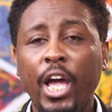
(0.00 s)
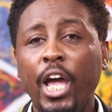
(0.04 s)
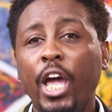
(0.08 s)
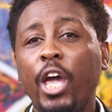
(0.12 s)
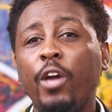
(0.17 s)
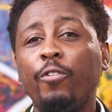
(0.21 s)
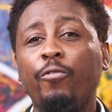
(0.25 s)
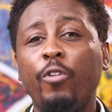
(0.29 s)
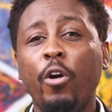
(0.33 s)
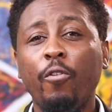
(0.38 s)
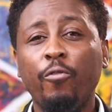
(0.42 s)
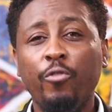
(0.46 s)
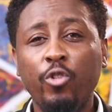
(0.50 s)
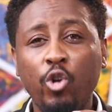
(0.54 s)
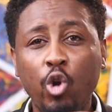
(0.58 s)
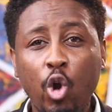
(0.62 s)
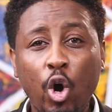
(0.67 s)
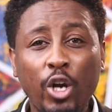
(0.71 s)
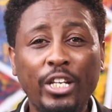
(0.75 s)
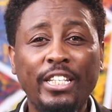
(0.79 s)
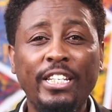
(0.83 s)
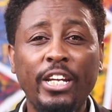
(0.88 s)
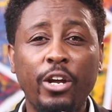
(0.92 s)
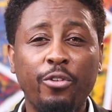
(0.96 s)
If you have
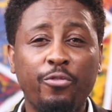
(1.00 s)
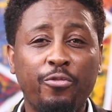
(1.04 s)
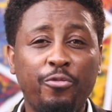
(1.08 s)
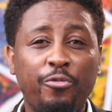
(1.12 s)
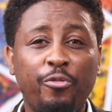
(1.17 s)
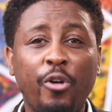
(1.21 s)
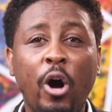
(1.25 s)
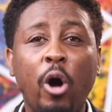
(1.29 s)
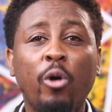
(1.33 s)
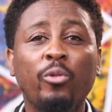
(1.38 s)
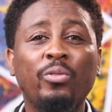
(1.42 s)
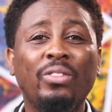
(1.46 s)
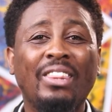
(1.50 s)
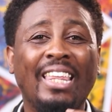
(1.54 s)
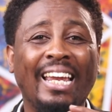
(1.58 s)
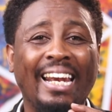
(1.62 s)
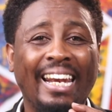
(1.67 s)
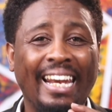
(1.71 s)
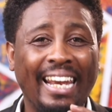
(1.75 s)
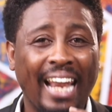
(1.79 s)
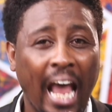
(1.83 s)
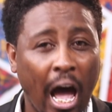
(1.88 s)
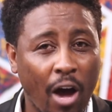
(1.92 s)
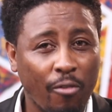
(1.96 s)
not yet found the
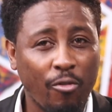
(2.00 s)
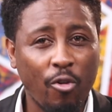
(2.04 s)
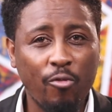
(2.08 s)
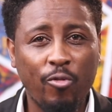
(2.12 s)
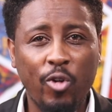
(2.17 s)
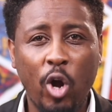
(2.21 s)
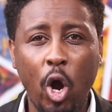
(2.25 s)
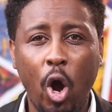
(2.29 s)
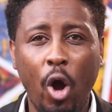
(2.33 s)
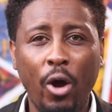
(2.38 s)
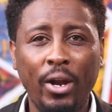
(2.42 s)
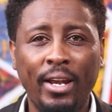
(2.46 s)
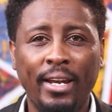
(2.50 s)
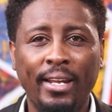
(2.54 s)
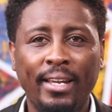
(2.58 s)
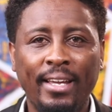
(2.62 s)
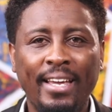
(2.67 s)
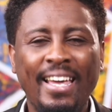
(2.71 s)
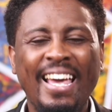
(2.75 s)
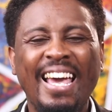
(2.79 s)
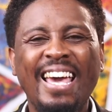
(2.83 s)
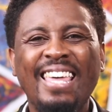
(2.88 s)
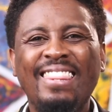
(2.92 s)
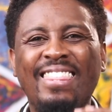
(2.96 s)
love of God,
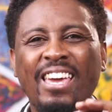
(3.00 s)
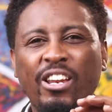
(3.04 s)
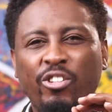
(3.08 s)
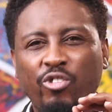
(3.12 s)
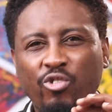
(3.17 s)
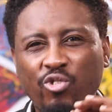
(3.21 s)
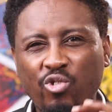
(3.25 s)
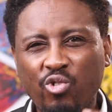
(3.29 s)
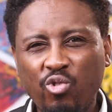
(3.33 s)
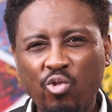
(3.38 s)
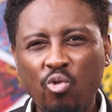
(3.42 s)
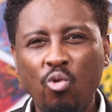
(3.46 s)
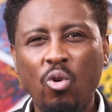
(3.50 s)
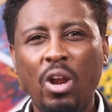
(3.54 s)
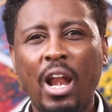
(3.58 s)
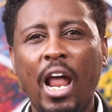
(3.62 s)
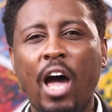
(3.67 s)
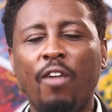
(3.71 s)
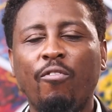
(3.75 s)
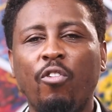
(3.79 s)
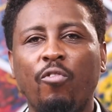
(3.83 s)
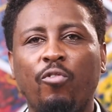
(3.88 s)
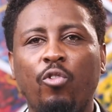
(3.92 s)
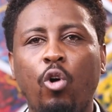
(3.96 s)
the true
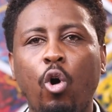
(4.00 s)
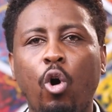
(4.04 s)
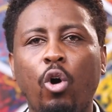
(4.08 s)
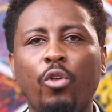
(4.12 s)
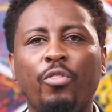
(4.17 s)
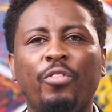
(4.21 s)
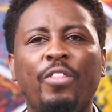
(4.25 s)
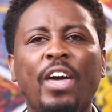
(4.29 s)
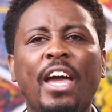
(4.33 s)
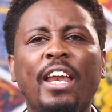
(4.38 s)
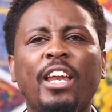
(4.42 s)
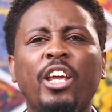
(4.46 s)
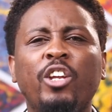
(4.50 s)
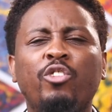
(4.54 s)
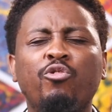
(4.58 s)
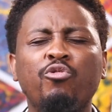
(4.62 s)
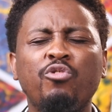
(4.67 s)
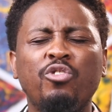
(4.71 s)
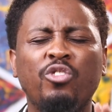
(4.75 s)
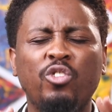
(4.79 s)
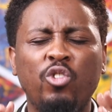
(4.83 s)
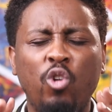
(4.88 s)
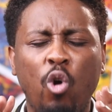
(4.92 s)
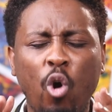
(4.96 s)
love of God, then it
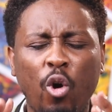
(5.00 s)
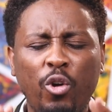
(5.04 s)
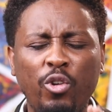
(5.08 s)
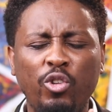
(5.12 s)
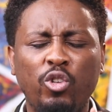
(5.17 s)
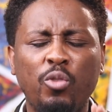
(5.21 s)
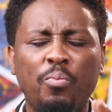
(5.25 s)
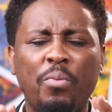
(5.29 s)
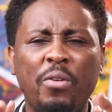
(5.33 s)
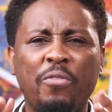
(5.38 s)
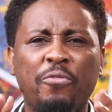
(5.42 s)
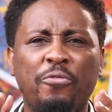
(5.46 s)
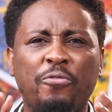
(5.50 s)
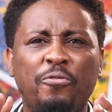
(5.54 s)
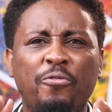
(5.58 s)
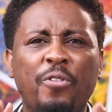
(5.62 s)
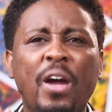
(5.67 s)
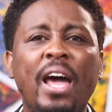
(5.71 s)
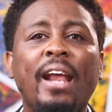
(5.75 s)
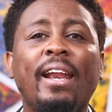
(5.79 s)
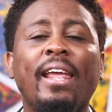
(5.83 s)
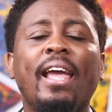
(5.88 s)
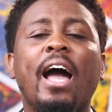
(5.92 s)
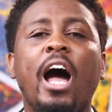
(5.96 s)
is going to be
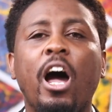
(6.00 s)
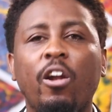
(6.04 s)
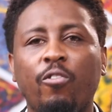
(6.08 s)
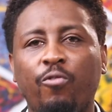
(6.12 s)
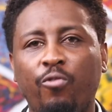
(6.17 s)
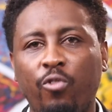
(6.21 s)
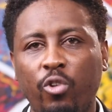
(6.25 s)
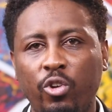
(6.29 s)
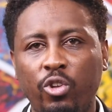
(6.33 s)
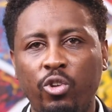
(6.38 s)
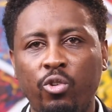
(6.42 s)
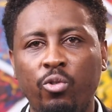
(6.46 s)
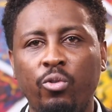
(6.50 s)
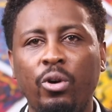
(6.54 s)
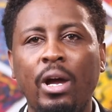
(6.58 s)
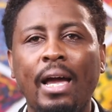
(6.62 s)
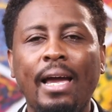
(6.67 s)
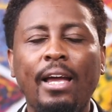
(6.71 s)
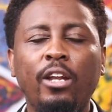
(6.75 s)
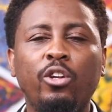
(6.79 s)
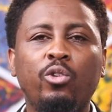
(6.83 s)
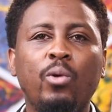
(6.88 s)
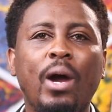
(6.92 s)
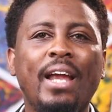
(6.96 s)
very hard for you
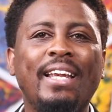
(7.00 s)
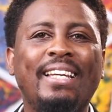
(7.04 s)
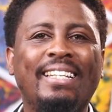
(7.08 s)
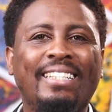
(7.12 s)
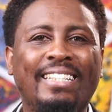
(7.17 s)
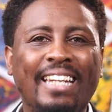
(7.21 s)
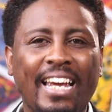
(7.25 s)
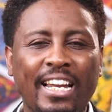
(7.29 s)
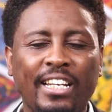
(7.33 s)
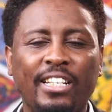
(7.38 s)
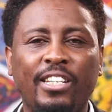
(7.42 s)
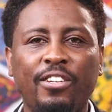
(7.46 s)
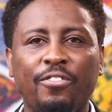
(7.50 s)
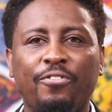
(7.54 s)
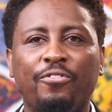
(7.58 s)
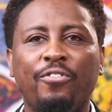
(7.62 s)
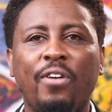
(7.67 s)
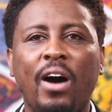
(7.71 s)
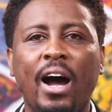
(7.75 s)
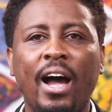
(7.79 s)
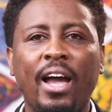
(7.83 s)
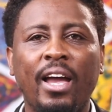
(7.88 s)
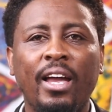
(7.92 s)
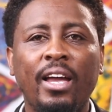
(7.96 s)
to
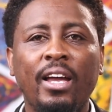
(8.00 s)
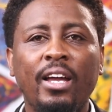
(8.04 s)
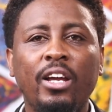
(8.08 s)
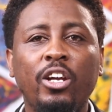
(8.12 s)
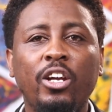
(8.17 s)
identify